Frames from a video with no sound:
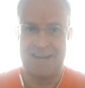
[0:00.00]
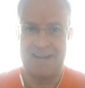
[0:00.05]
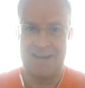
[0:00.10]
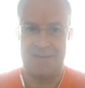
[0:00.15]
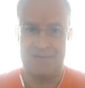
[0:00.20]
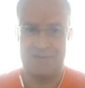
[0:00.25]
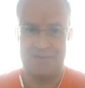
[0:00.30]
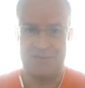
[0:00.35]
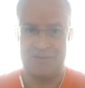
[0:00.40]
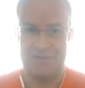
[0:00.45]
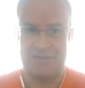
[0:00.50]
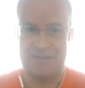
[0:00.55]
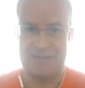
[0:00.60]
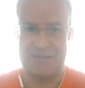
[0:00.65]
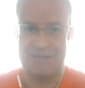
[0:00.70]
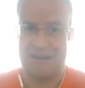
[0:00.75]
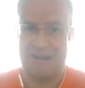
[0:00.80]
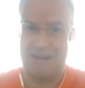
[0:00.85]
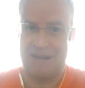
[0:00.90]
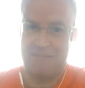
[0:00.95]
how to treat
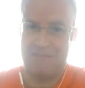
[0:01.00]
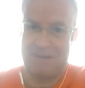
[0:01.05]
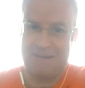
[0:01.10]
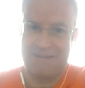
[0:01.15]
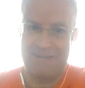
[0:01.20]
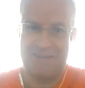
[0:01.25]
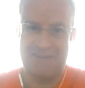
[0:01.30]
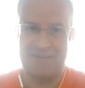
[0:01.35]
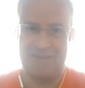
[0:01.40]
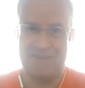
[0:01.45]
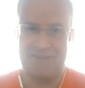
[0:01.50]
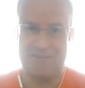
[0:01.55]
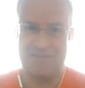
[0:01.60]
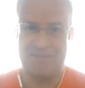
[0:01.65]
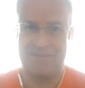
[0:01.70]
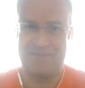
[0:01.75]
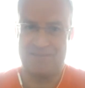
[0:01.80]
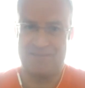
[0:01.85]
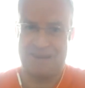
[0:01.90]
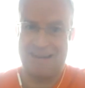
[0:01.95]
the VAT based
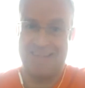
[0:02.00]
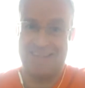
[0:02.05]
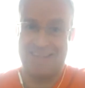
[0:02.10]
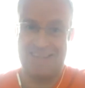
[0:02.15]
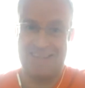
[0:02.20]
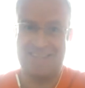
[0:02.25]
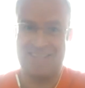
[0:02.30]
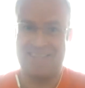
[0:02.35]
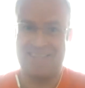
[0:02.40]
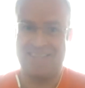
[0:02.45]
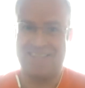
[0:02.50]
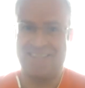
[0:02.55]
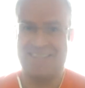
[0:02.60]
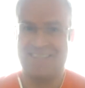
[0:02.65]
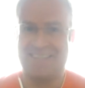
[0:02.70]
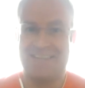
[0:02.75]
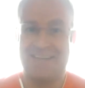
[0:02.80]
on the VAT settings